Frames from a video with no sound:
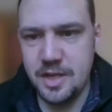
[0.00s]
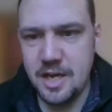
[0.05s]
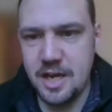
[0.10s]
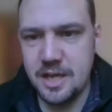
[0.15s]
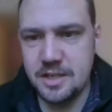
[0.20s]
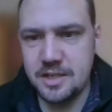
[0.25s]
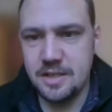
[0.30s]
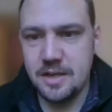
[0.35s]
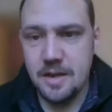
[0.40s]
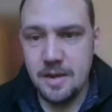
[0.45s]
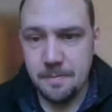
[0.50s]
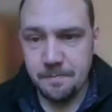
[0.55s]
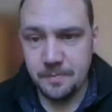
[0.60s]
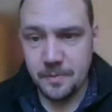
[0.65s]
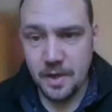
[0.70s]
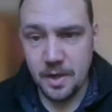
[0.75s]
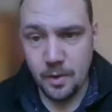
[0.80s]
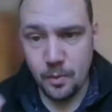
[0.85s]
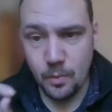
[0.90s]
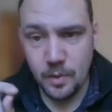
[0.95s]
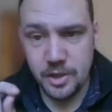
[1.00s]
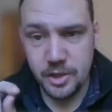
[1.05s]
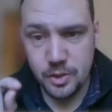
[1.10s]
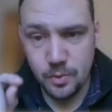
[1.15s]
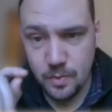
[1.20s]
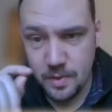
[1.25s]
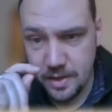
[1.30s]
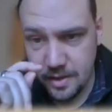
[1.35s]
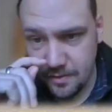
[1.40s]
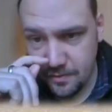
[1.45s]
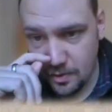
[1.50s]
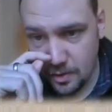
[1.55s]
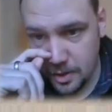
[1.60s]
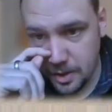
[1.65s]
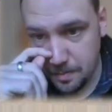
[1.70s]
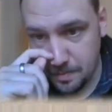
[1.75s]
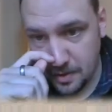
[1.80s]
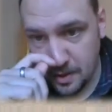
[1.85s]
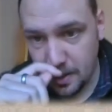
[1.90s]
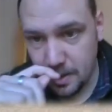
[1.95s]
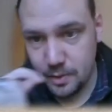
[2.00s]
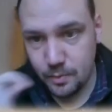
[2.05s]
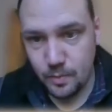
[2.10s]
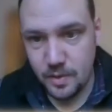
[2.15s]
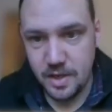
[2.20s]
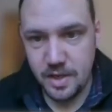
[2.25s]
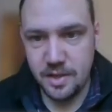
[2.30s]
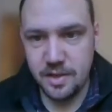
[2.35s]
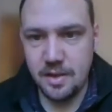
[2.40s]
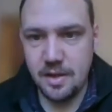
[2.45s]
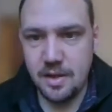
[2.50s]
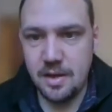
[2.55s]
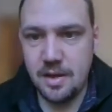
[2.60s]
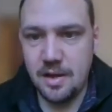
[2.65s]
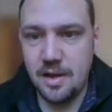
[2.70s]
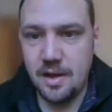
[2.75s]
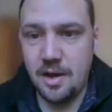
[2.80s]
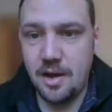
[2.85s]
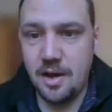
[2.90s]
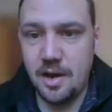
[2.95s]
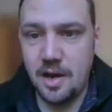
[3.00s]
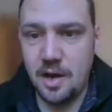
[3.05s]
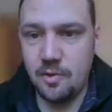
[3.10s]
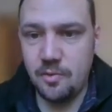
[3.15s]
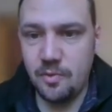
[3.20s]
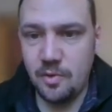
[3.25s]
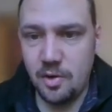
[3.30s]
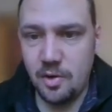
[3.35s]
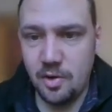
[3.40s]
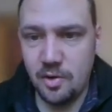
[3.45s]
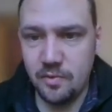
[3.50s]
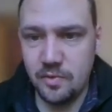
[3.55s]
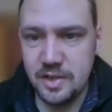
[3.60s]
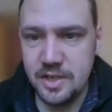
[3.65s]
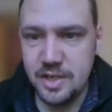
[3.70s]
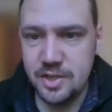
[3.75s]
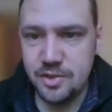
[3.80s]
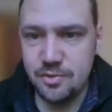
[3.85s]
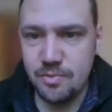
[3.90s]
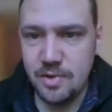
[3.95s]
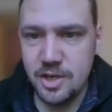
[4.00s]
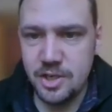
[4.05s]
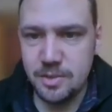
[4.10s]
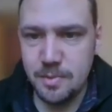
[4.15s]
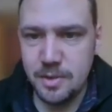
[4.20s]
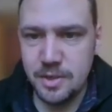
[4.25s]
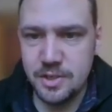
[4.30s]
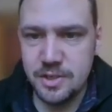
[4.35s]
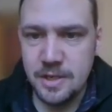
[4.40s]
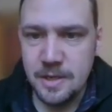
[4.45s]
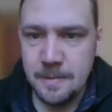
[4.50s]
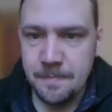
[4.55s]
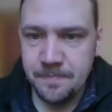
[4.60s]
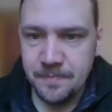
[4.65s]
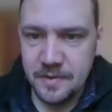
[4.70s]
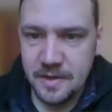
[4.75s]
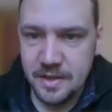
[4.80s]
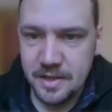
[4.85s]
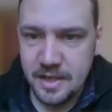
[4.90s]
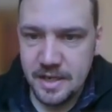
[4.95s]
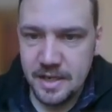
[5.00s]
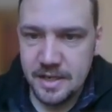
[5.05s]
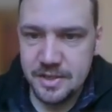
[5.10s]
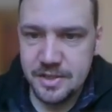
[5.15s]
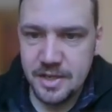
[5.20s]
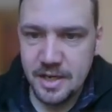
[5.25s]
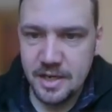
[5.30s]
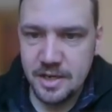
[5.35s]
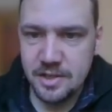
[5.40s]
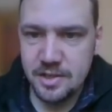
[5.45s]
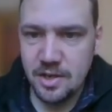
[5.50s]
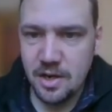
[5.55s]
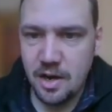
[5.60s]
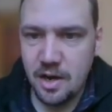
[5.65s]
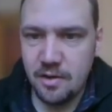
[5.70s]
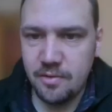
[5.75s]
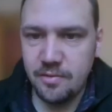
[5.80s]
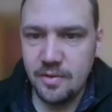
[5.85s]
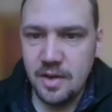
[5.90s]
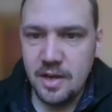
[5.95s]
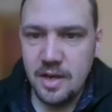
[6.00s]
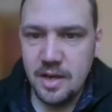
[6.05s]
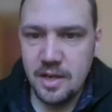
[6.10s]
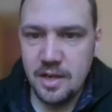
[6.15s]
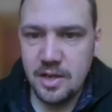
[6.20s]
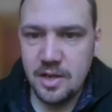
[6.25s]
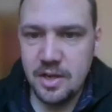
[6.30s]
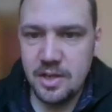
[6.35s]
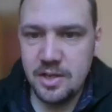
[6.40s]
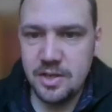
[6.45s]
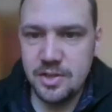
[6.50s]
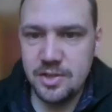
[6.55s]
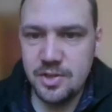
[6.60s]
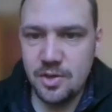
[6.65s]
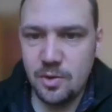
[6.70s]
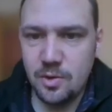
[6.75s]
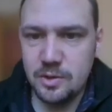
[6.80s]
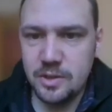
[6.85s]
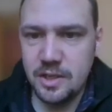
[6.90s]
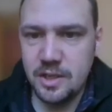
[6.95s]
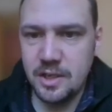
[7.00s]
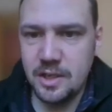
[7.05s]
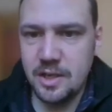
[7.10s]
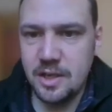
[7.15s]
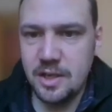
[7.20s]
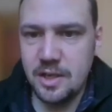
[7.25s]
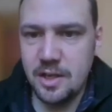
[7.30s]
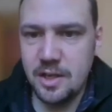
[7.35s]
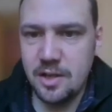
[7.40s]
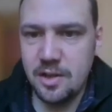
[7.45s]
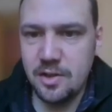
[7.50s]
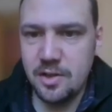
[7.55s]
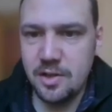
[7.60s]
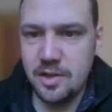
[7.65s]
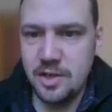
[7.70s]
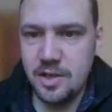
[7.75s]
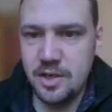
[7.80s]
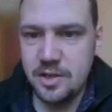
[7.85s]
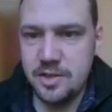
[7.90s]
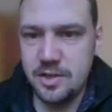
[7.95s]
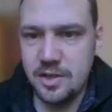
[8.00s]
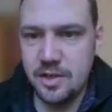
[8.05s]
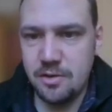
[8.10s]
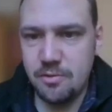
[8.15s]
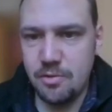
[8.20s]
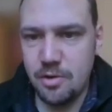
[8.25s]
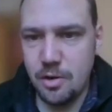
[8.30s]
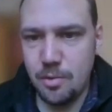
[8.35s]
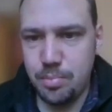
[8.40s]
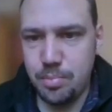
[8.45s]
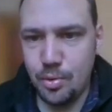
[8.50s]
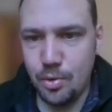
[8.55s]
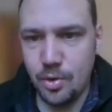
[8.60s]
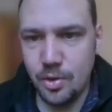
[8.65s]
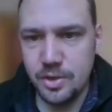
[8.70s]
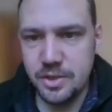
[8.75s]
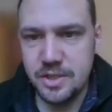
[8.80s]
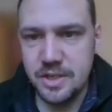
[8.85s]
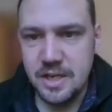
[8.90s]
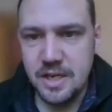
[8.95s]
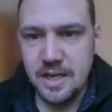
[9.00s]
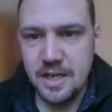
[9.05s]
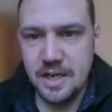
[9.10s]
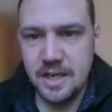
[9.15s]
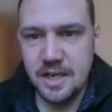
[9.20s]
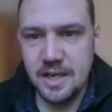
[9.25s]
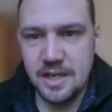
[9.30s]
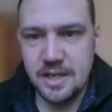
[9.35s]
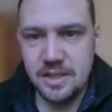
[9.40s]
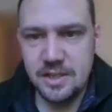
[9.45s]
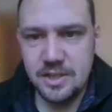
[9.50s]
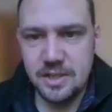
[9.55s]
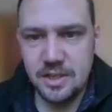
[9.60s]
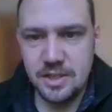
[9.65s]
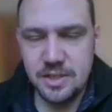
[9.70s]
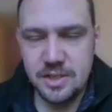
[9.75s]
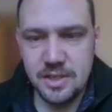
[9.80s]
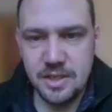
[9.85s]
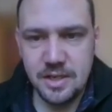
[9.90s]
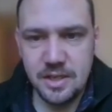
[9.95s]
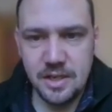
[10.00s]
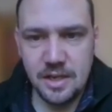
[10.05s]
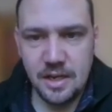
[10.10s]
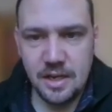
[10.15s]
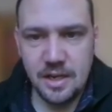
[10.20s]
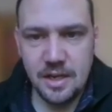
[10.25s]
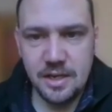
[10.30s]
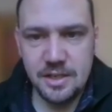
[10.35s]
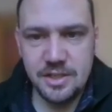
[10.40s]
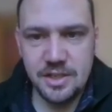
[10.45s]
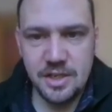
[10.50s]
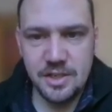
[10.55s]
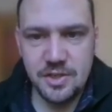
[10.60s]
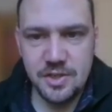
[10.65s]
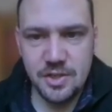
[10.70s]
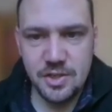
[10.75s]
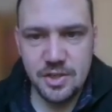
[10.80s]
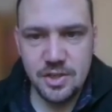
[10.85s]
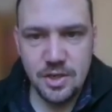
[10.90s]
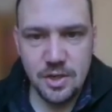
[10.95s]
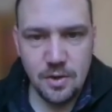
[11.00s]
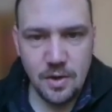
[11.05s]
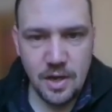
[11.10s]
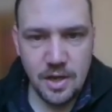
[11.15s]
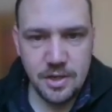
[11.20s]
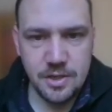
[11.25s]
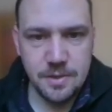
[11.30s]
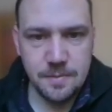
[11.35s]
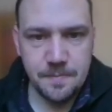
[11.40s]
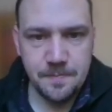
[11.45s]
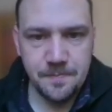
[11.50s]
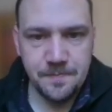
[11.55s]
Yett, which we have occupied with half of Lee's regiment. The second half is holding the Dirt Row Port just adjacent to it.